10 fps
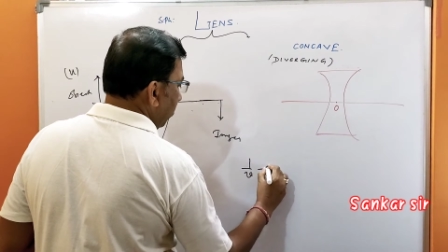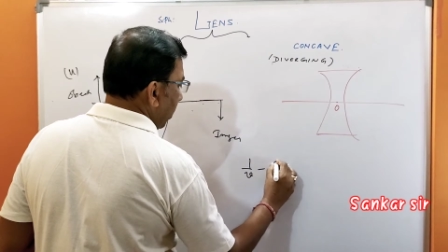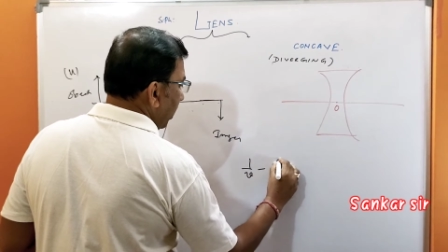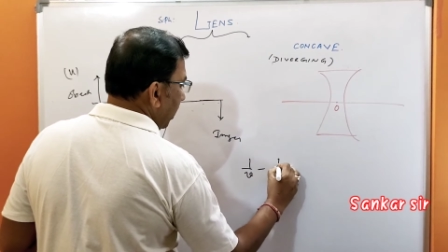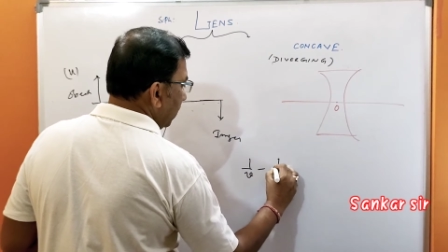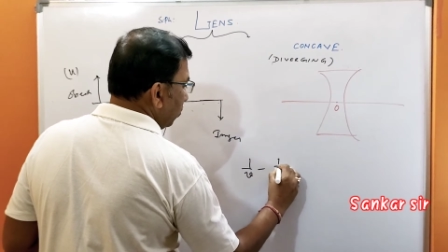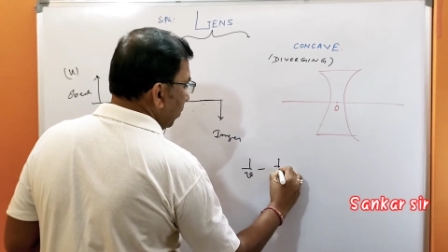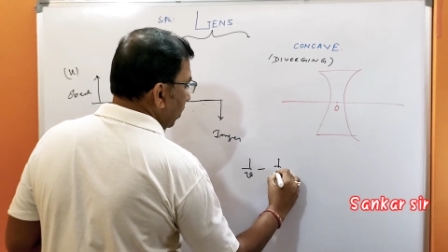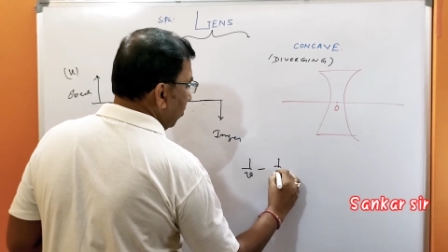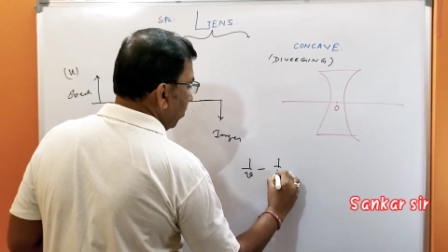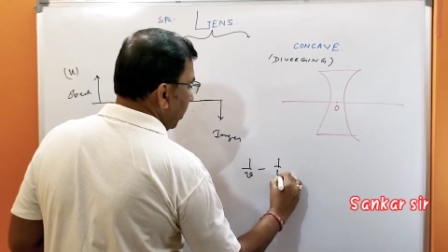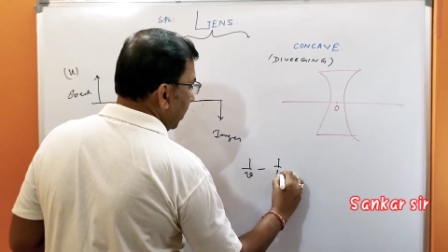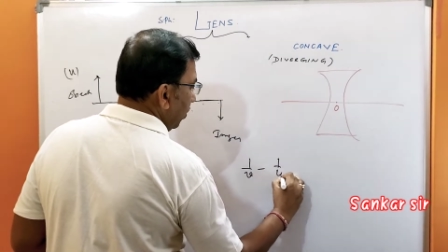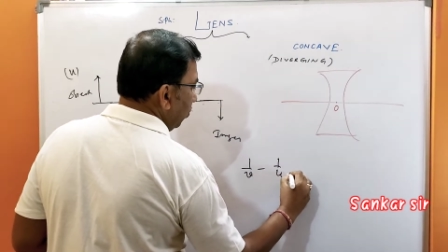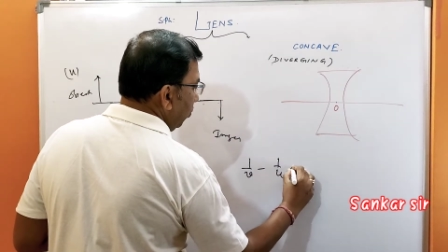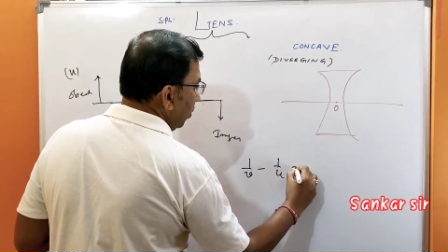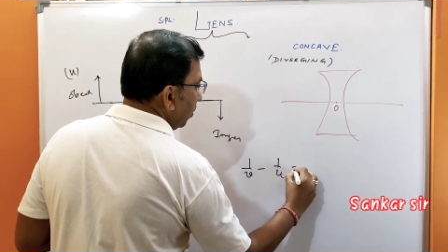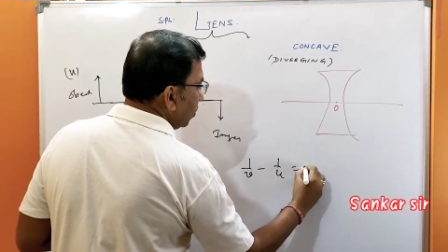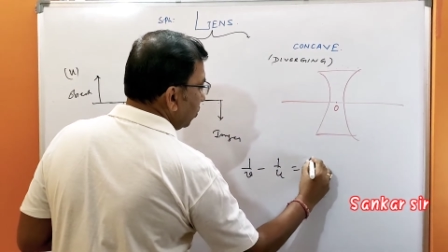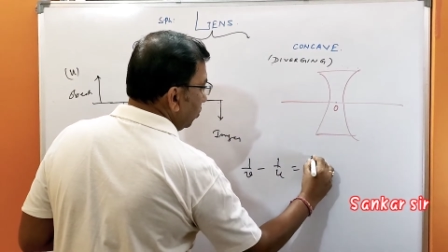minus 1 by U
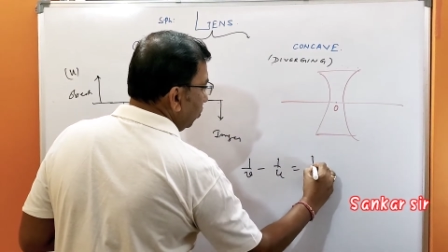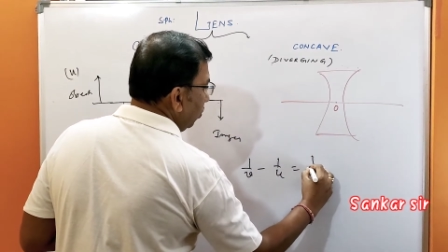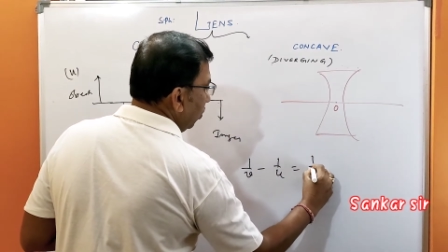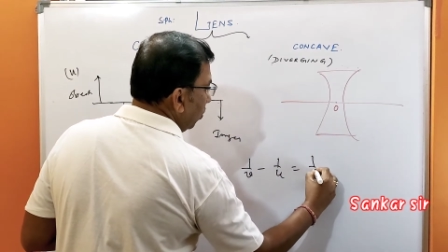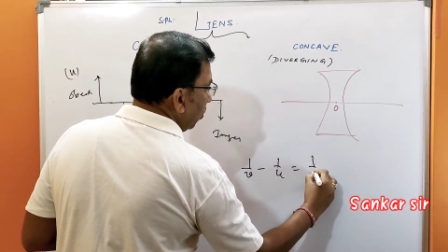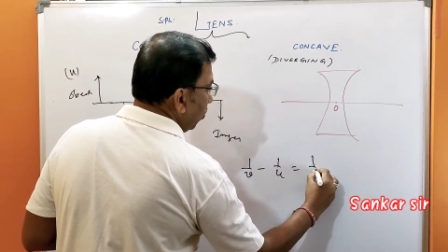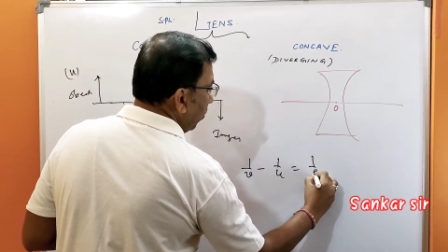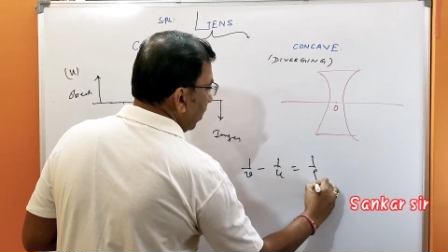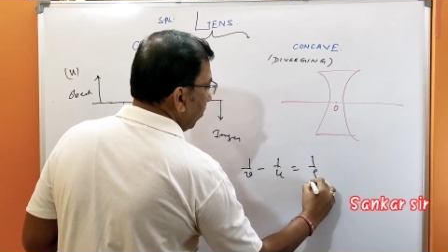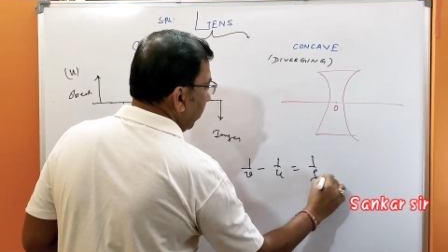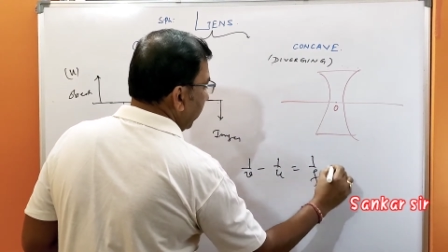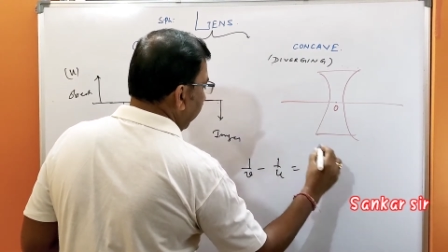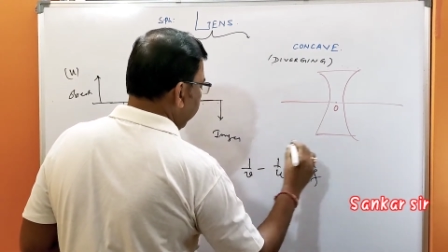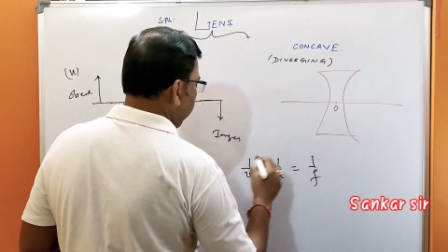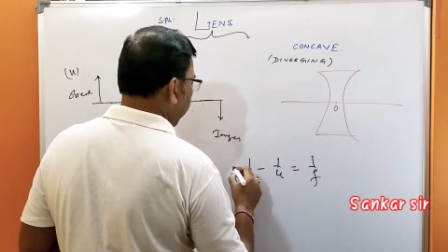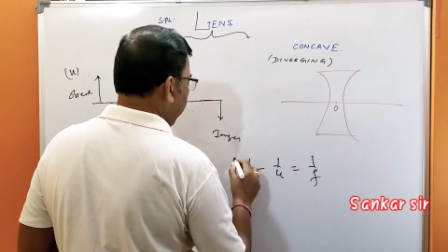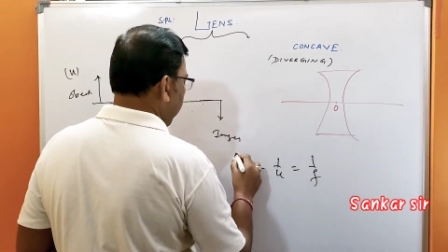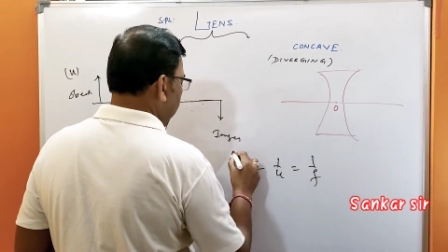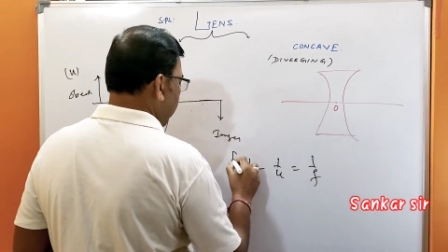equals to 1 by F.